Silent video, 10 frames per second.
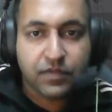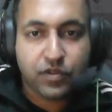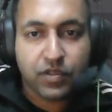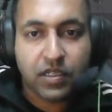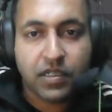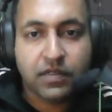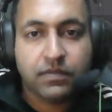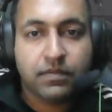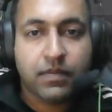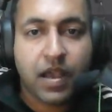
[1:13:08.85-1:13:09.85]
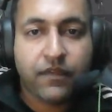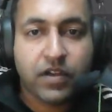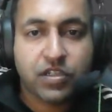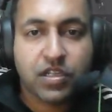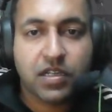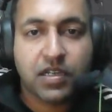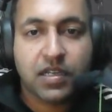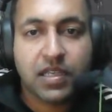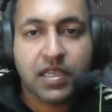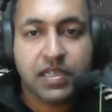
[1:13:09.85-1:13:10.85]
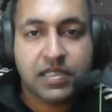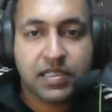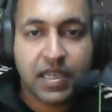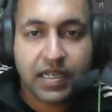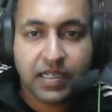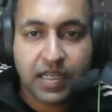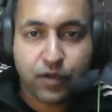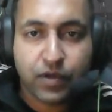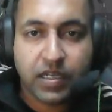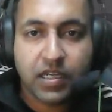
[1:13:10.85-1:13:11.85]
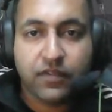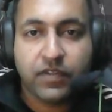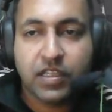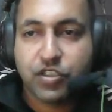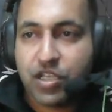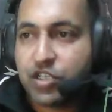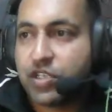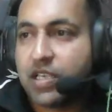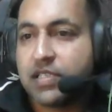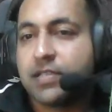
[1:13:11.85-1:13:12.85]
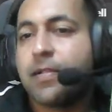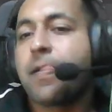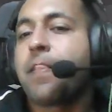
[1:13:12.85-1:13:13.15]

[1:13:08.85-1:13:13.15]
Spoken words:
So here, my function is getting decorated with change case.